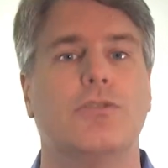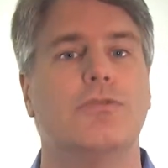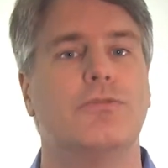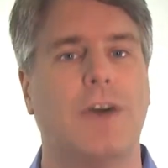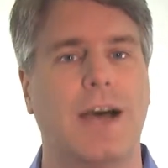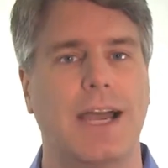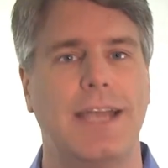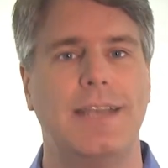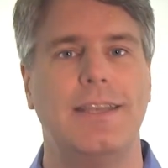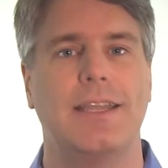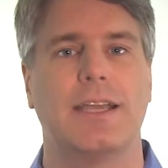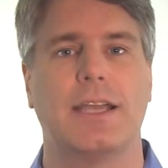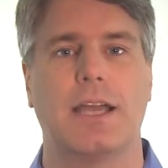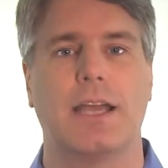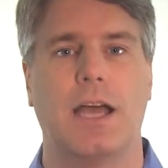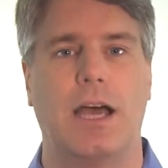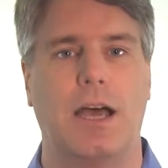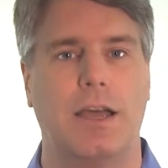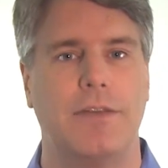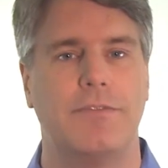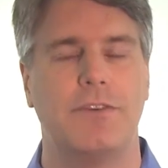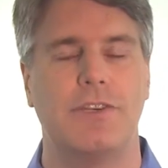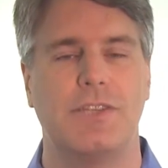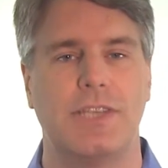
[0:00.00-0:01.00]
find that
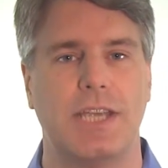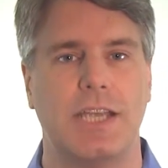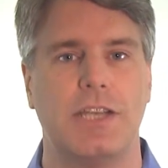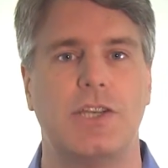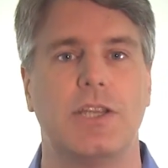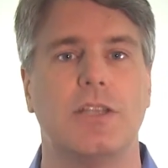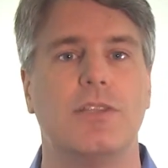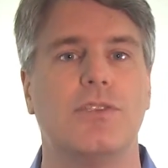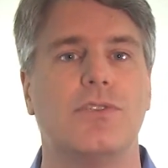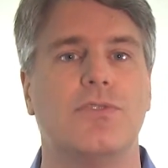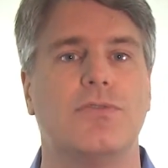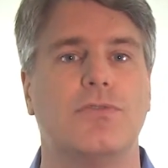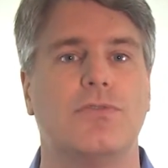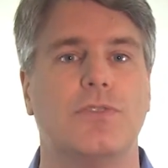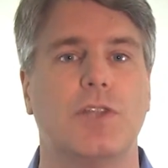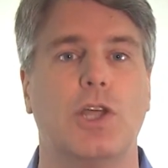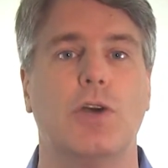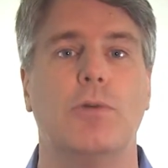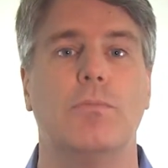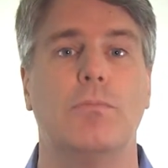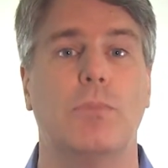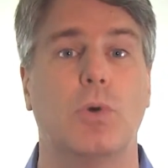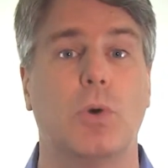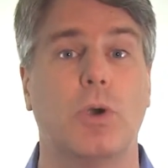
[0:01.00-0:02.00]
conversations
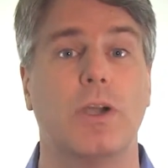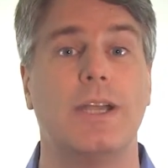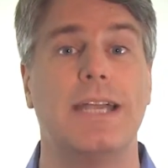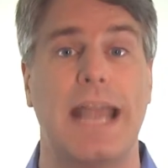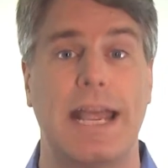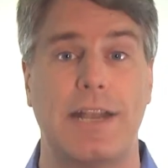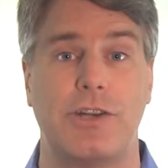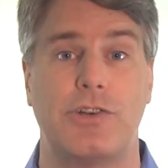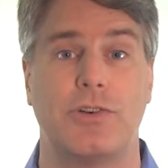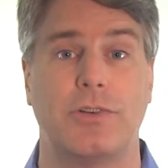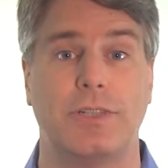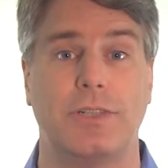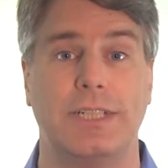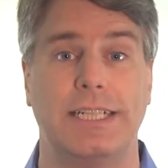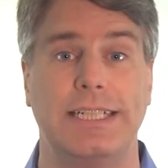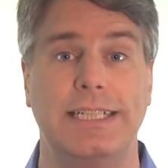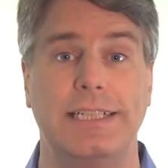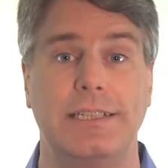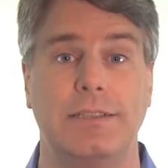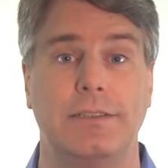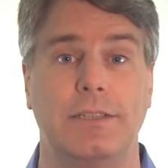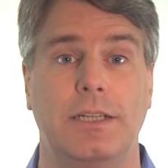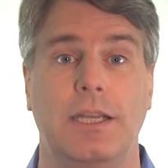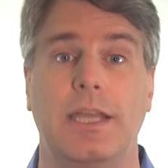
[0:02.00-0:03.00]
flow more naturally